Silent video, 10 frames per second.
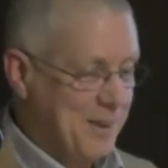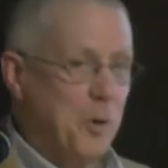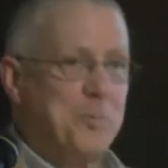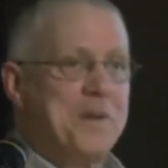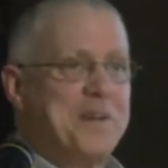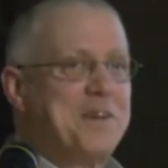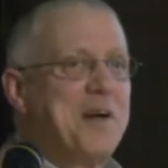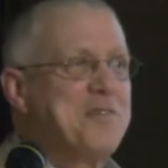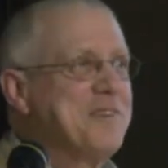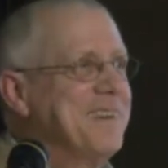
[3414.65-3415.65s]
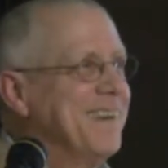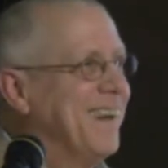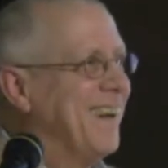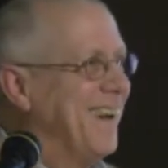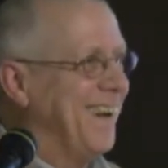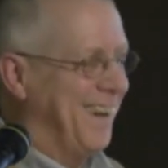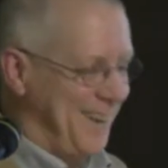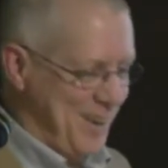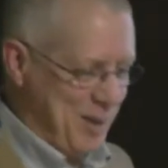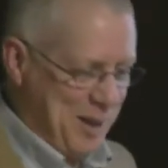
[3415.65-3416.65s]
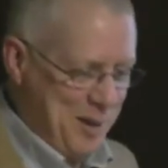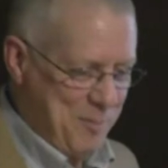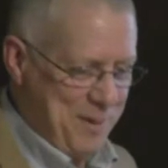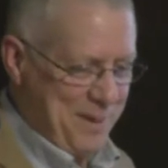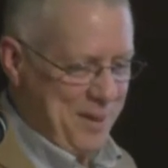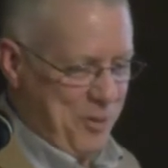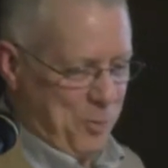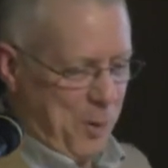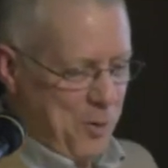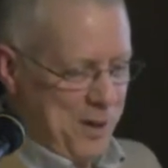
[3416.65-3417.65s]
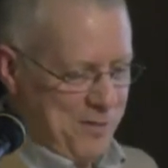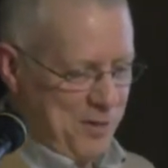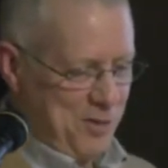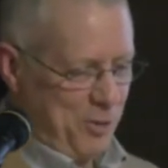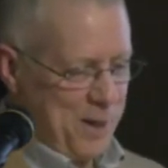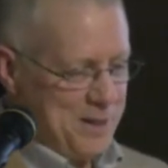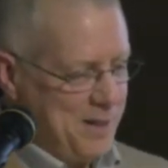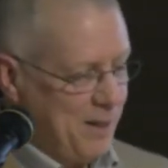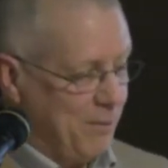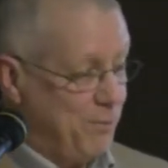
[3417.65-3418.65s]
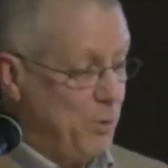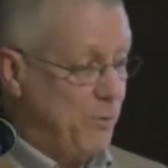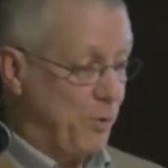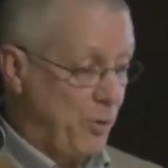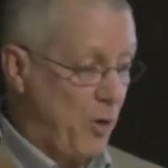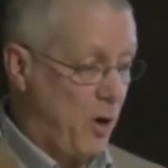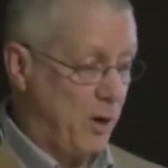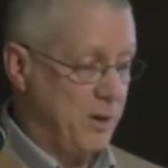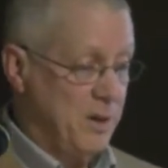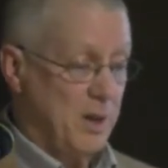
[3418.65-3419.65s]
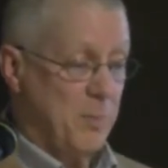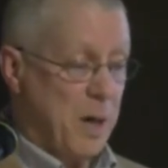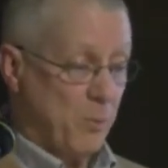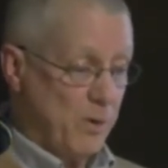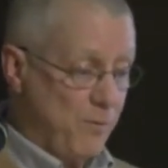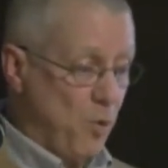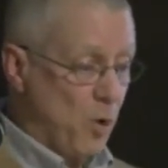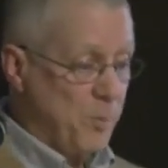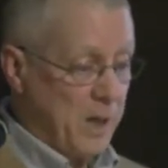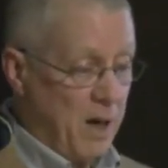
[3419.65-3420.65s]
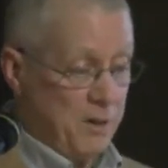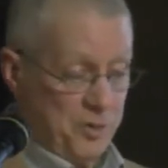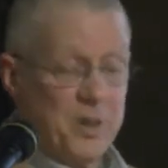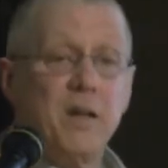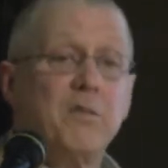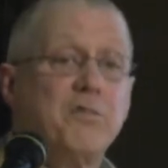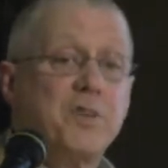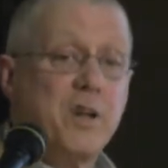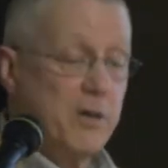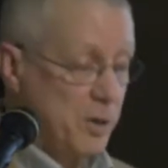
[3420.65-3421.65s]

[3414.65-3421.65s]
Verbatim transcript: hope that it does, uh, uh, uh, uh Thoreau gives us a great deal of food for thought about reforming ourselves and our